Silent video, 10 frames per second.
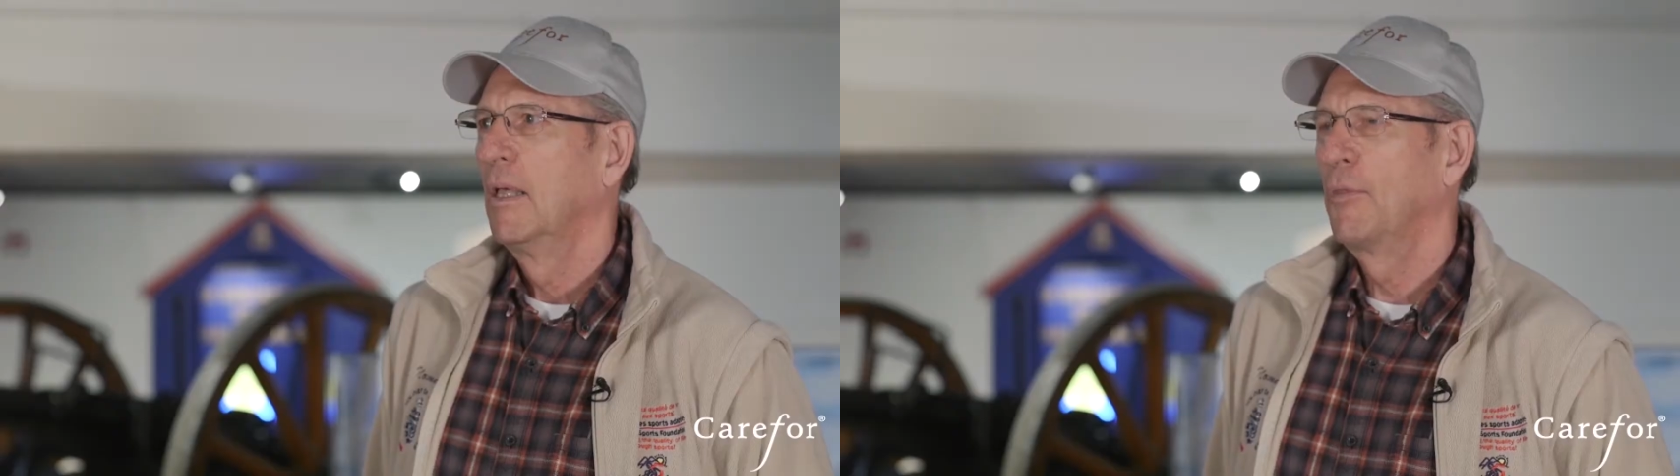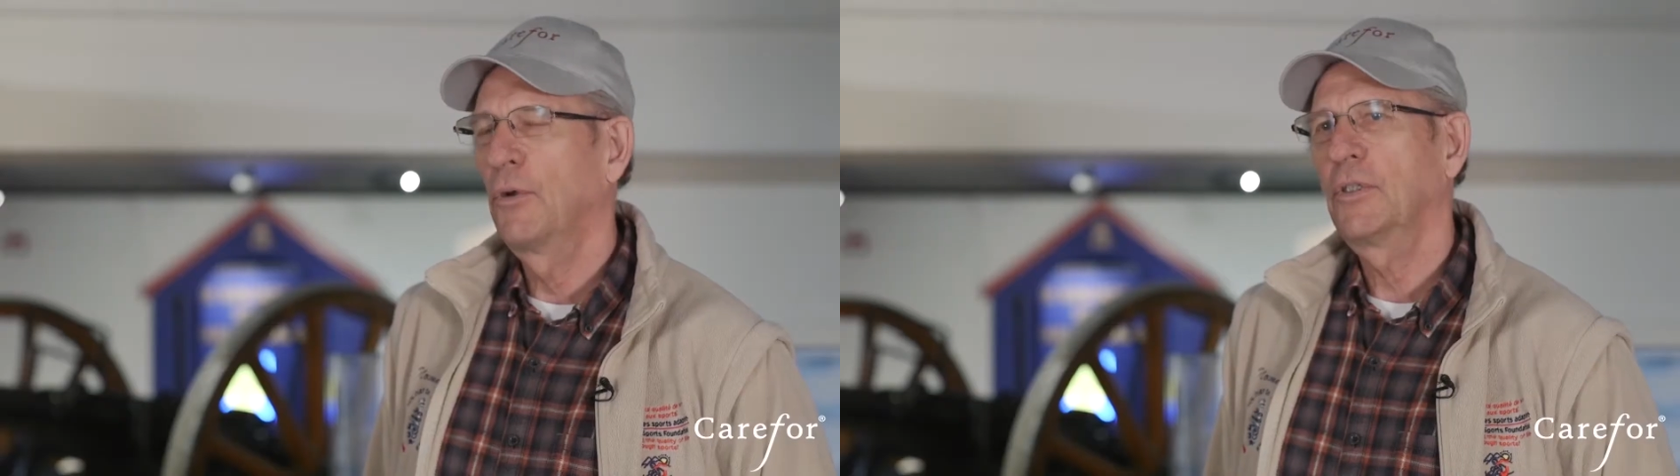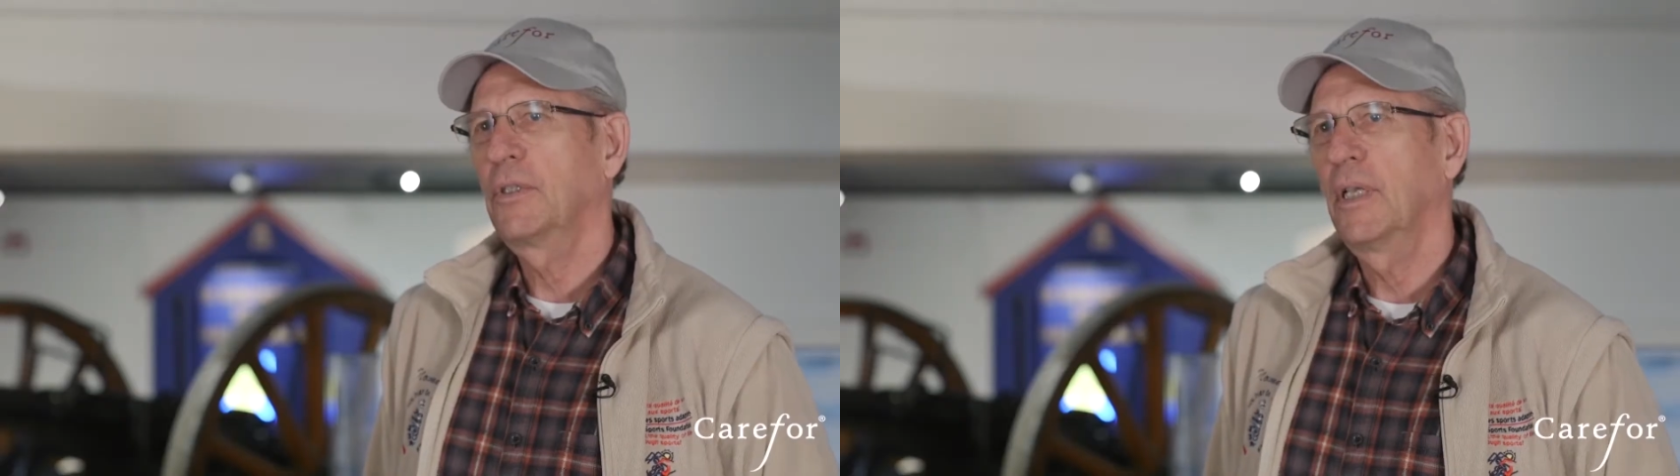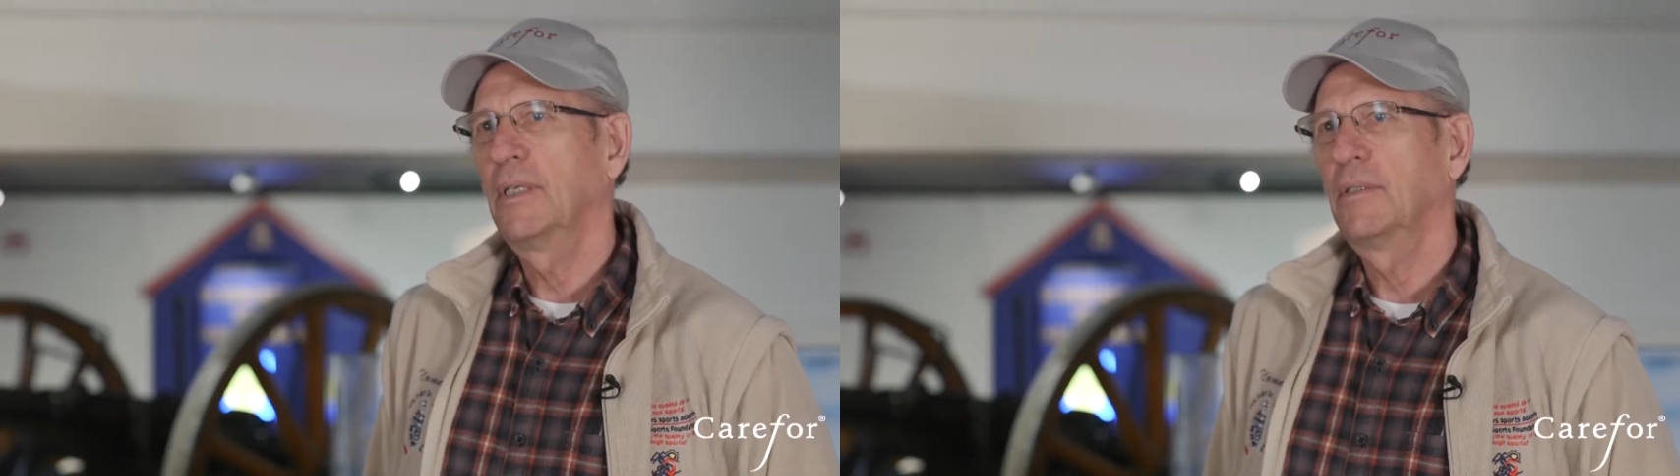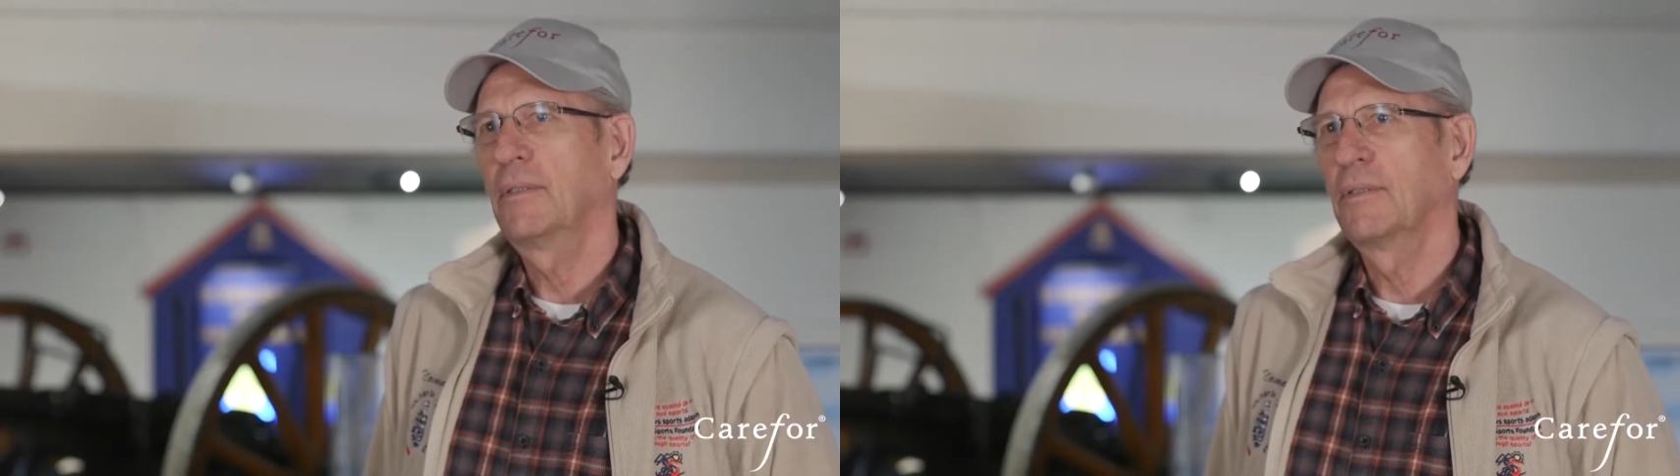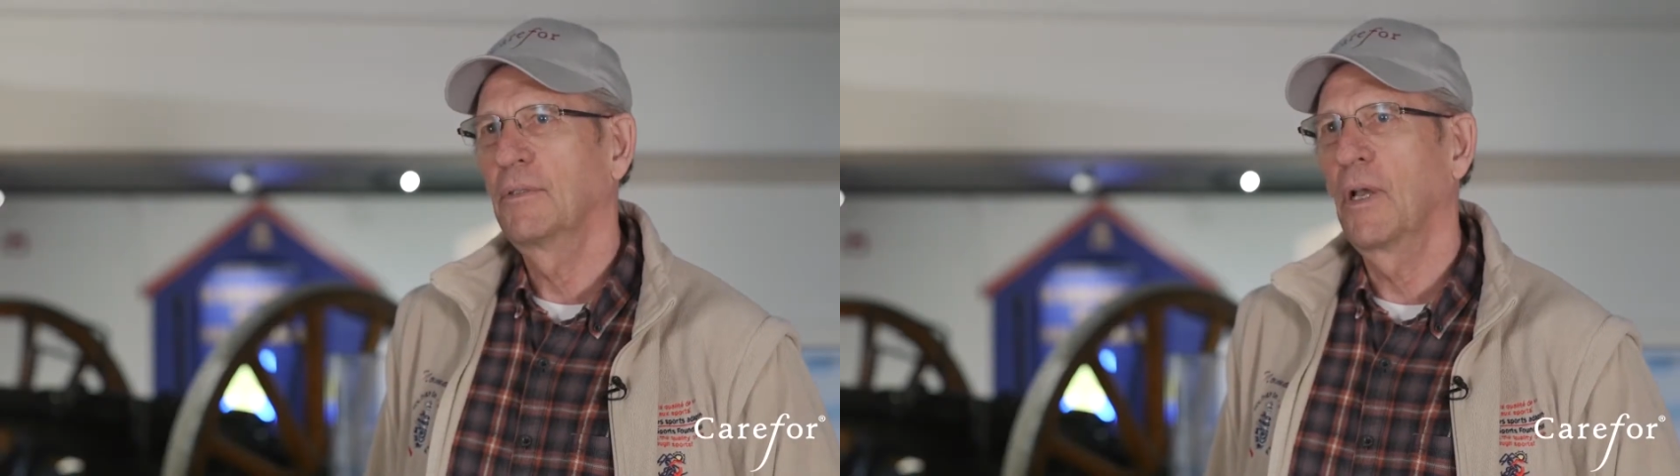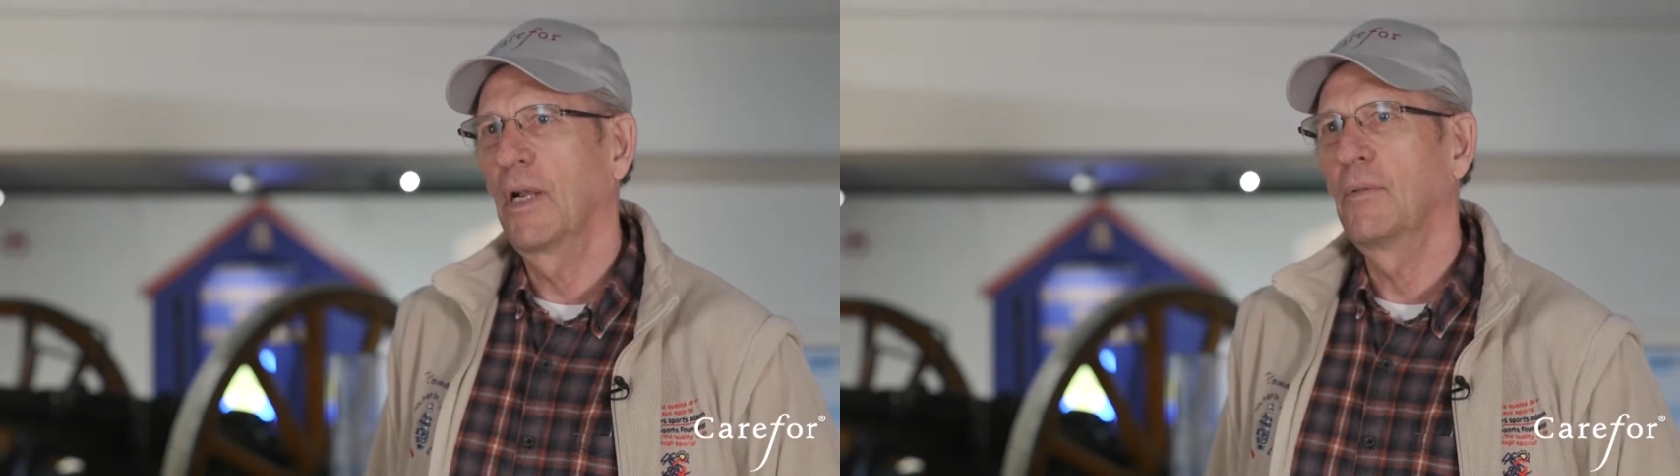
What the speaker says: Thursdays is kind